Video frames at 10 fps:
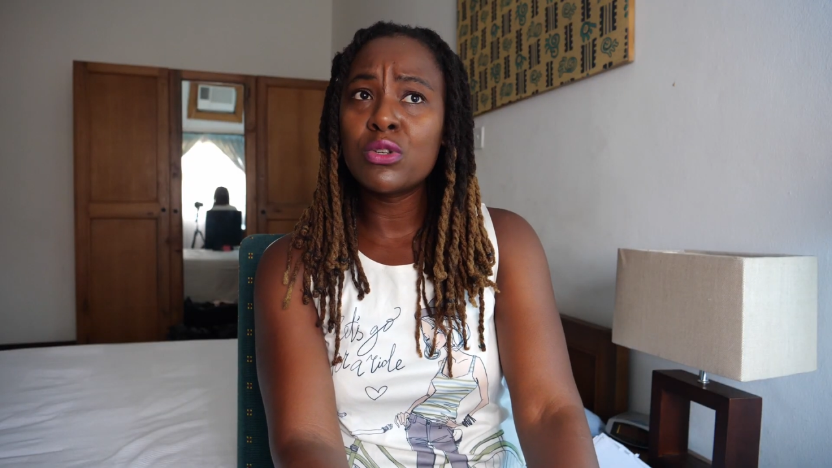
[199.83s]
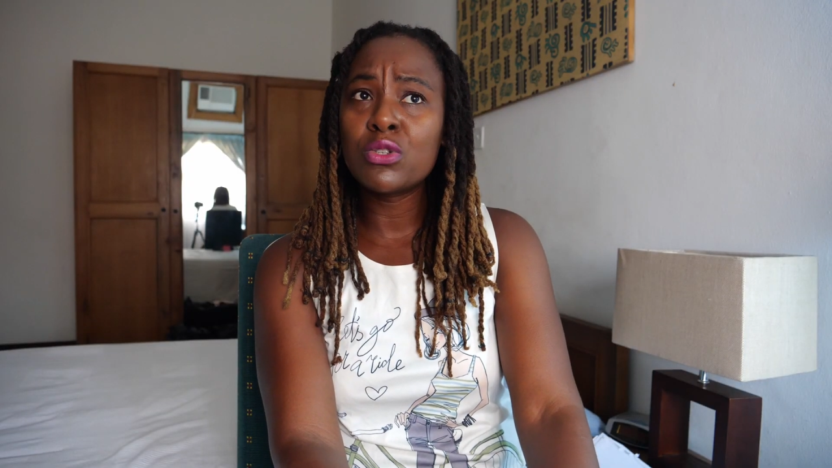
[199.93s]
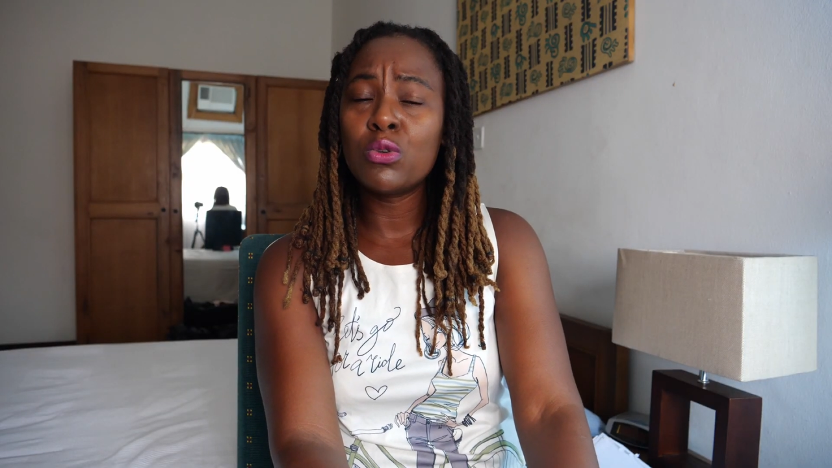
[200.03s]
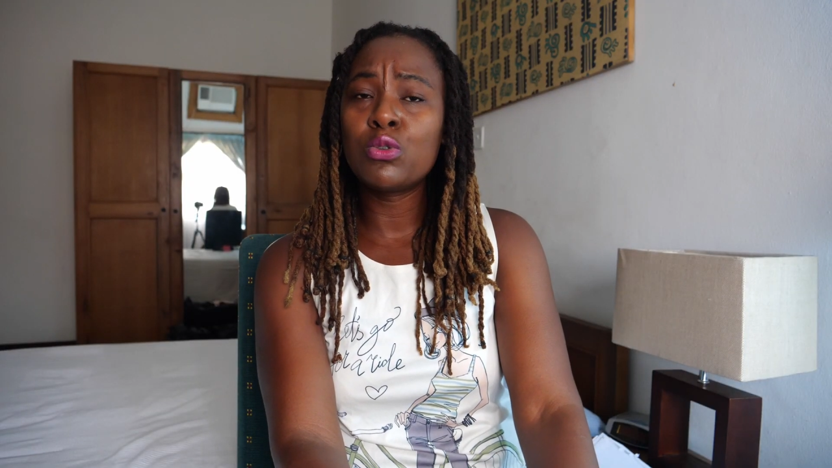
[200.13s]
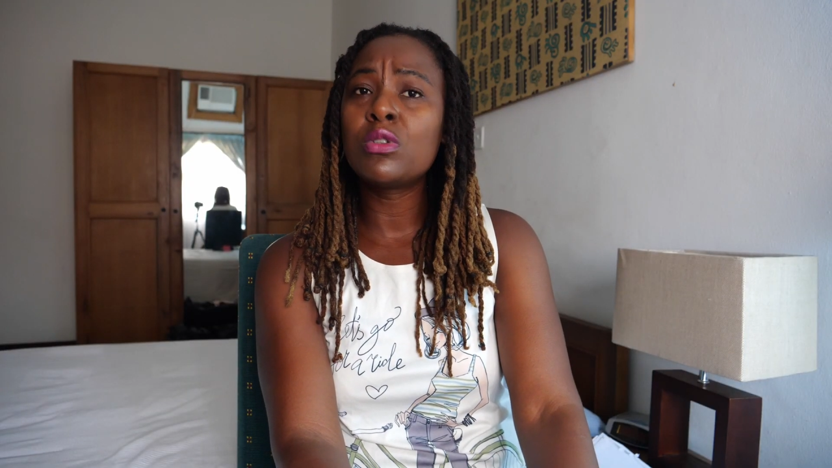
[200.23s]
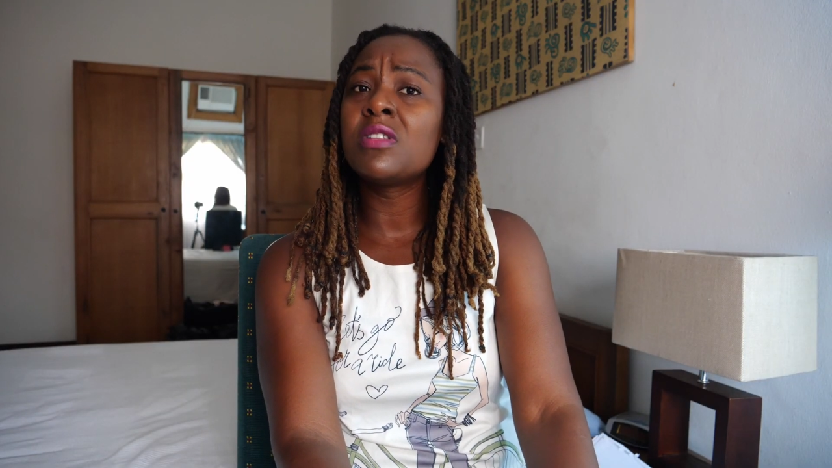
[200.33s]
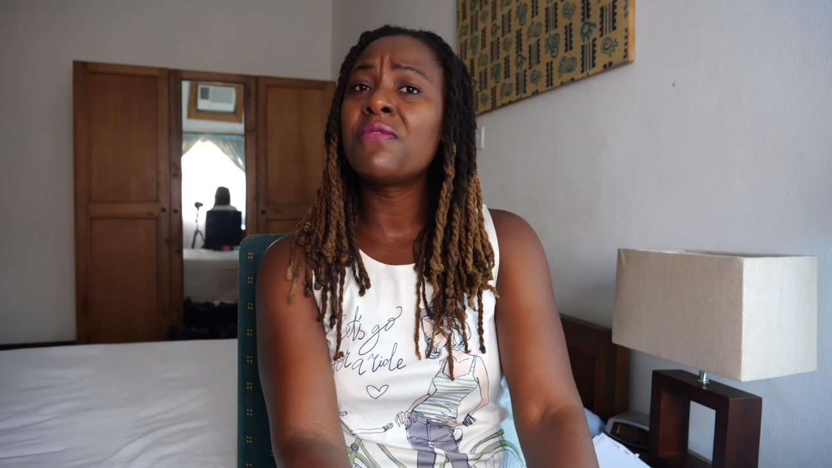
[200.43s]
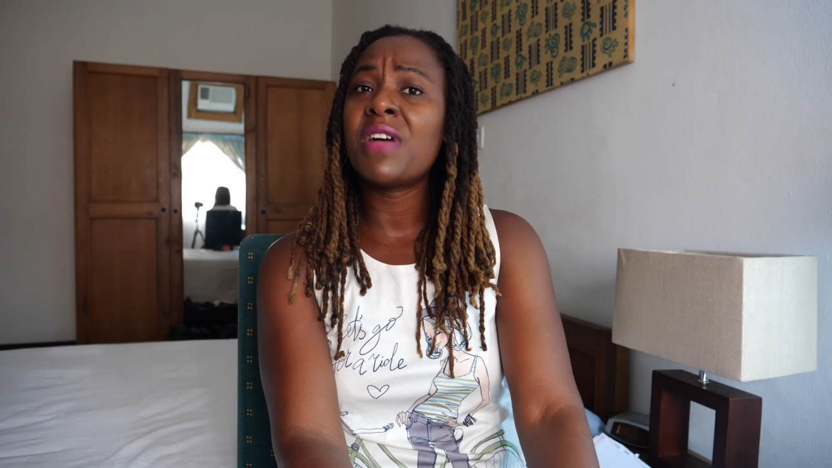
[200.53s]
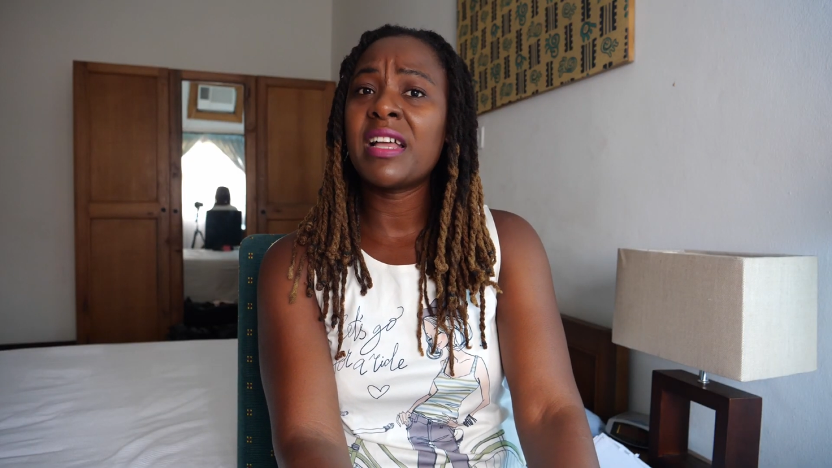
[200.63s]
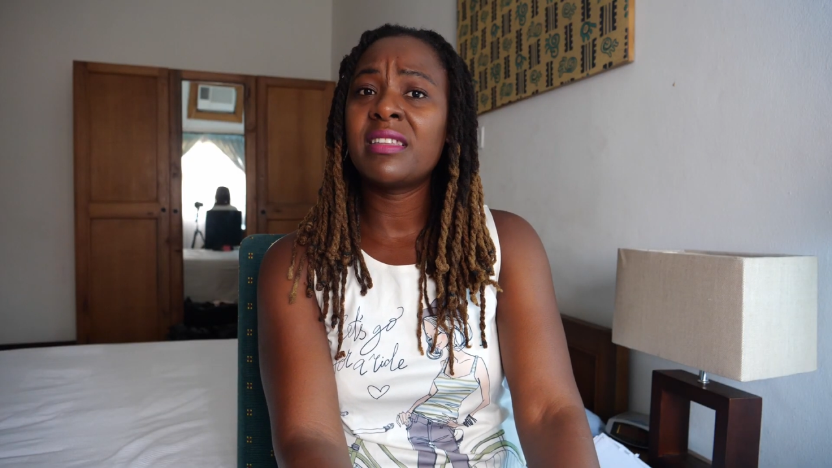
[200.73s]
us also to the
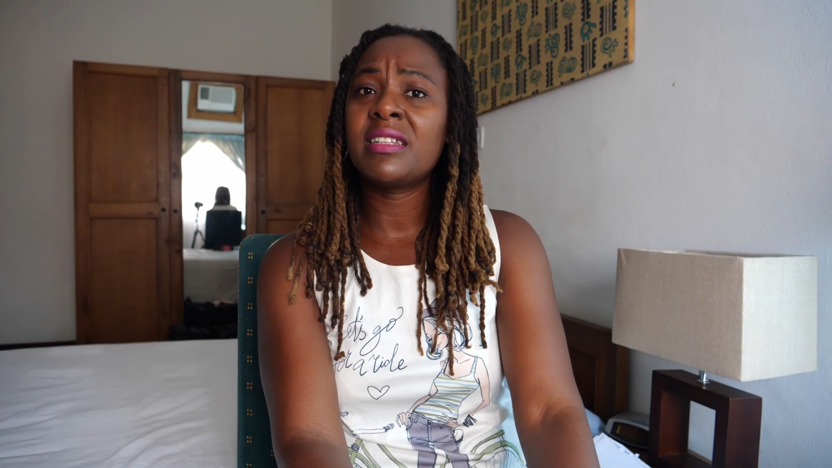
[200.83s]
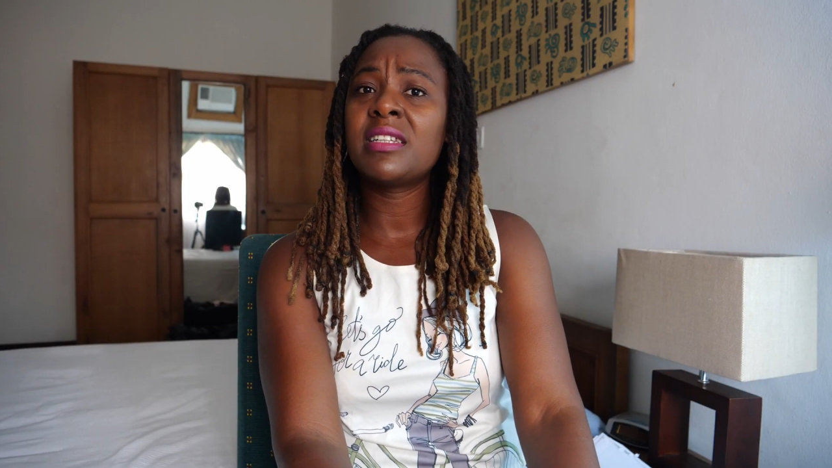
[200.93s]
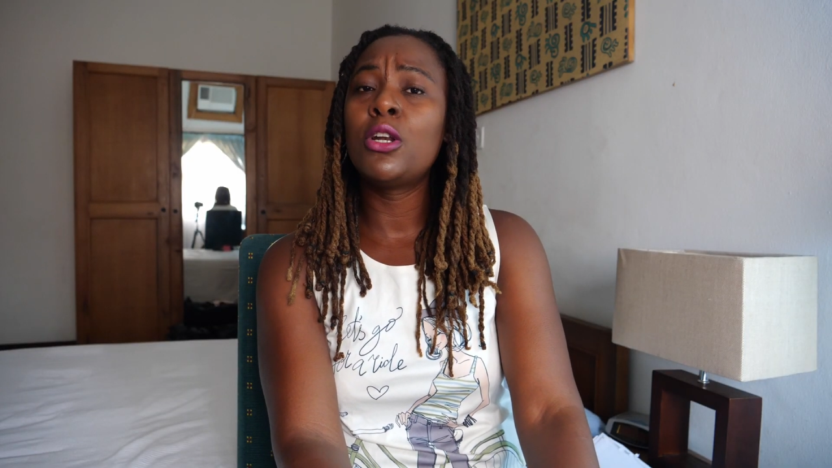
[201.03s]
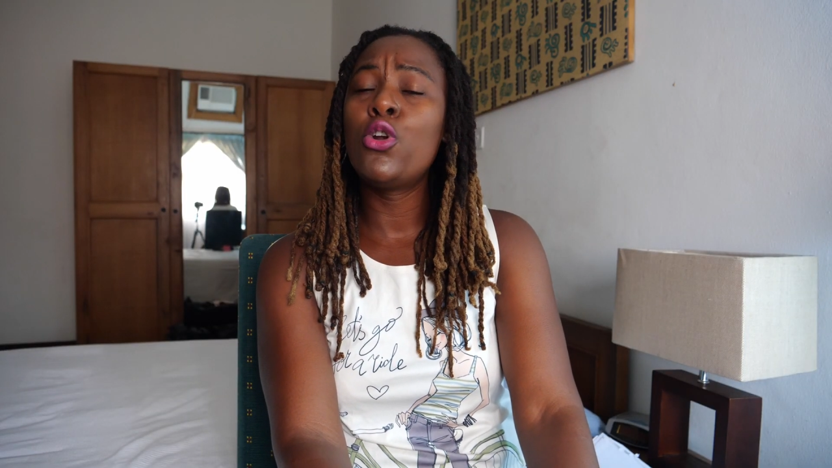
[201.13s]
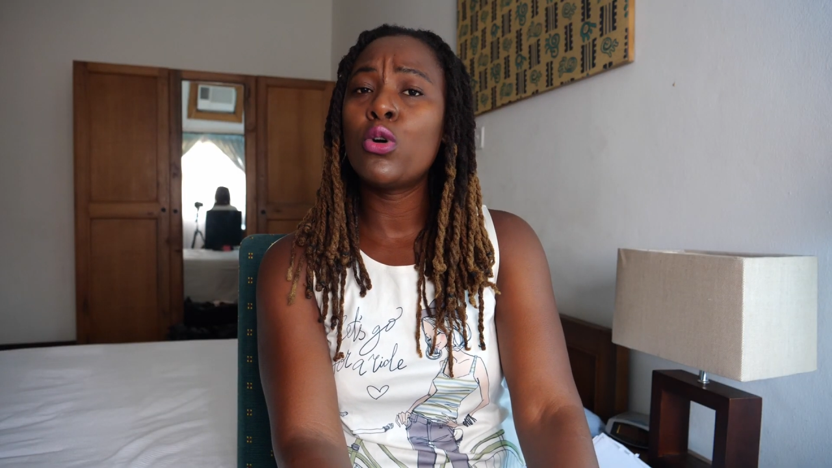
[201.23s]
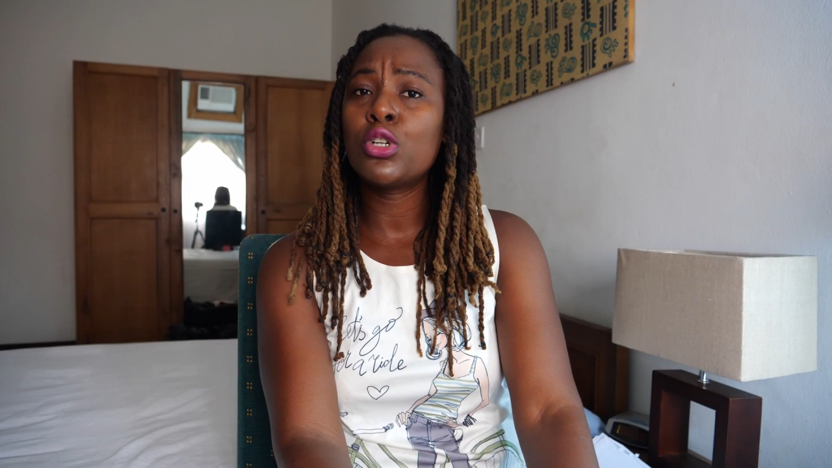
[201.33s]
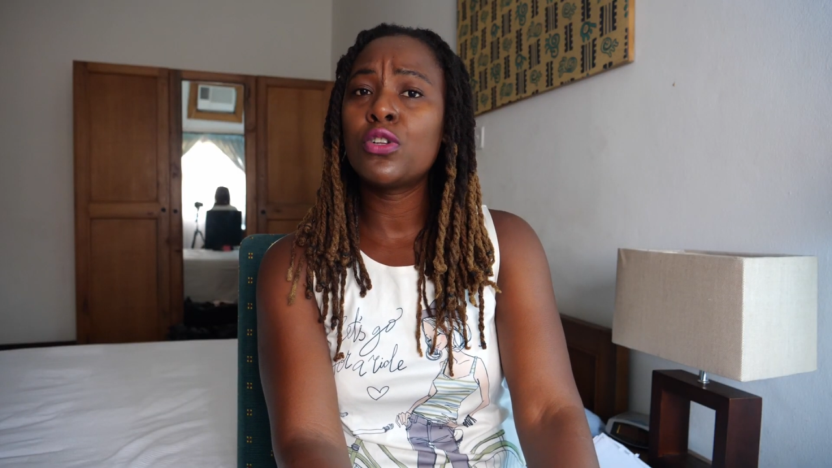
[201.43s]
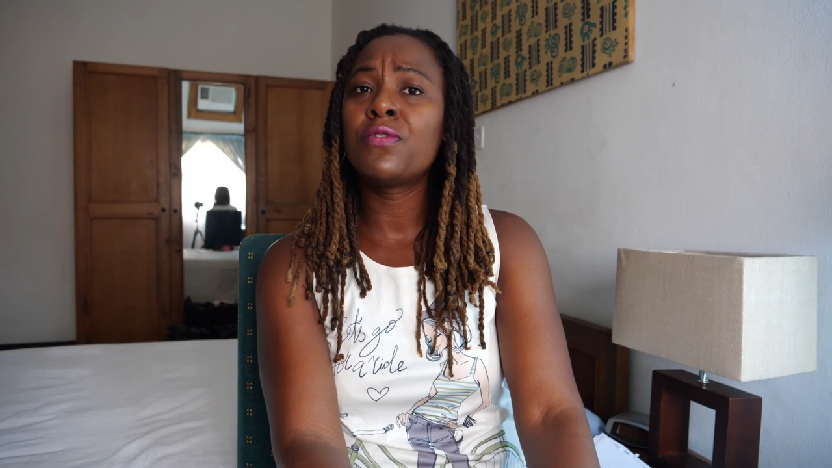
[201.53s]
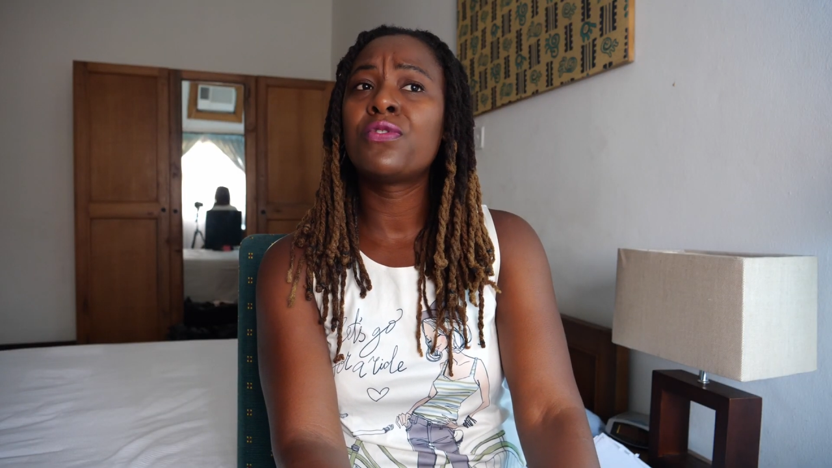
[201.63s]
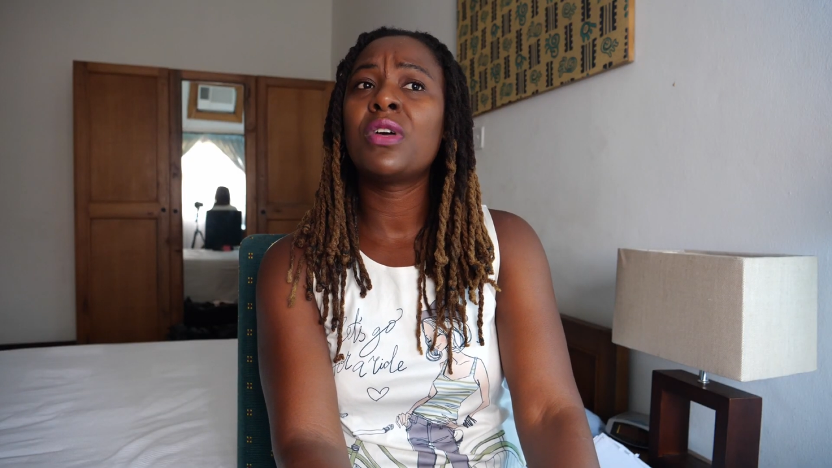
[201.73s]
fact that a lot
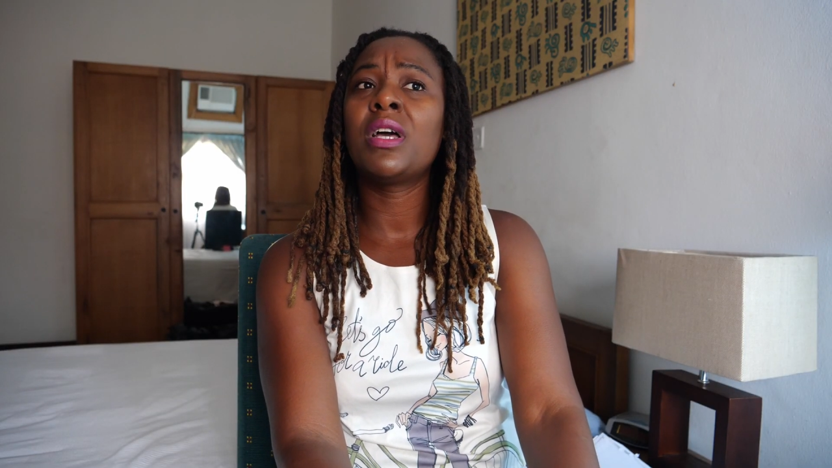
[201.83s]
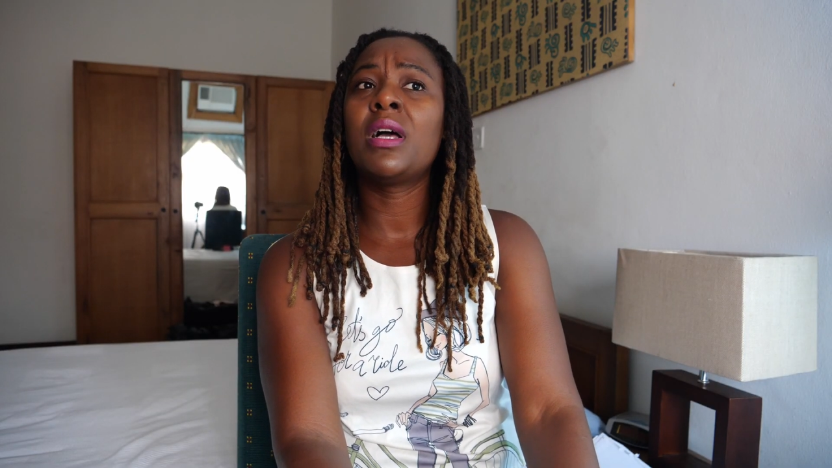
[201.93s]
of